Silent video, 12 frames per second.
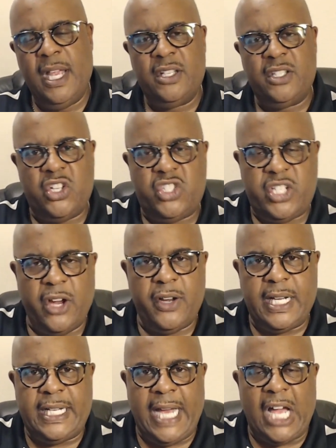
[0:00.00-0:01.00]
to share
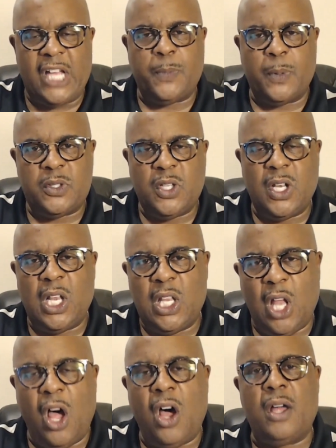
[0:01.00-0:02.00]
the gospel to the
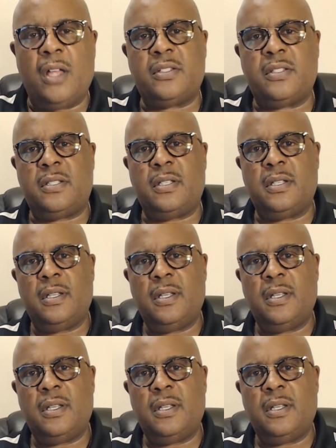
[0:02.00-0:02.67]
lost,